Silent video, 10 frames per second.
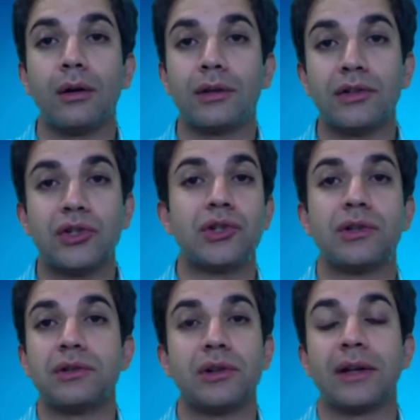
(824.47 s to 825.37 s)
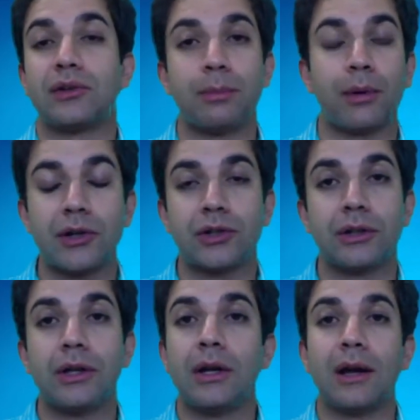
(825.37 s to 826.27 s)
conditions like depression,
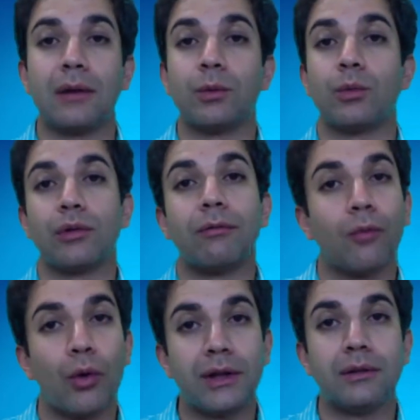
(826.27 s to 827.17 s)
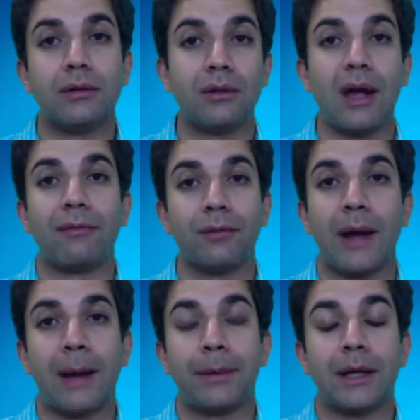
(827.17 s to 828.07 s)
and we want to avoid that from
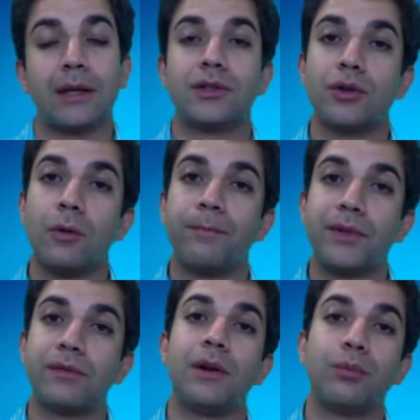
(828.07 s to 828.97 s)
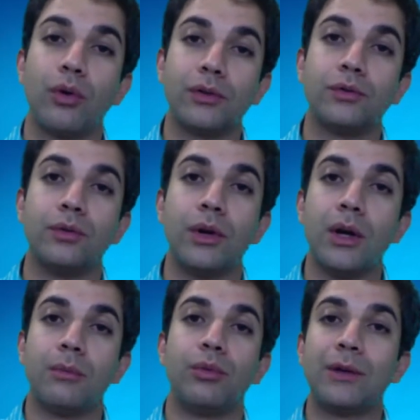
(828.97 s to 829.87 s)
happening. So it's very important to
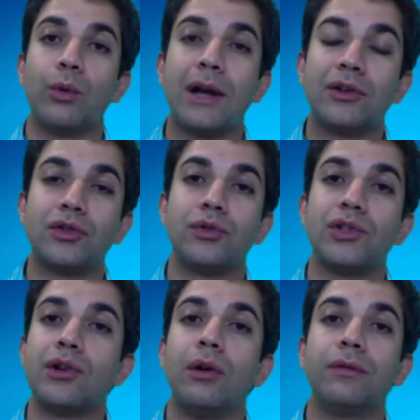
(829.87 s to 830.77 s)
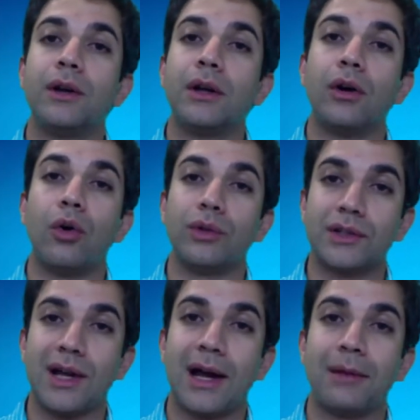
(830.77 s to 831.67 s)
bring awareness to yourself all the
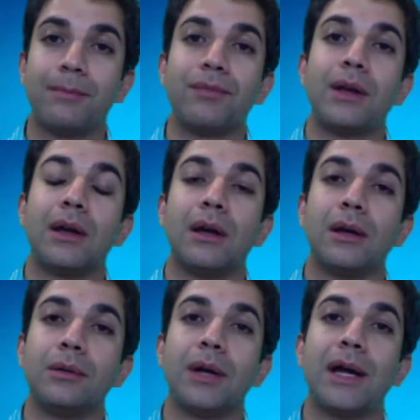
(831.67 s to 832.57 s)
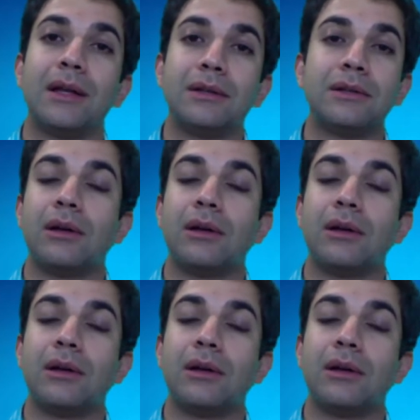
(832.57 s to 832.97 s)
time, and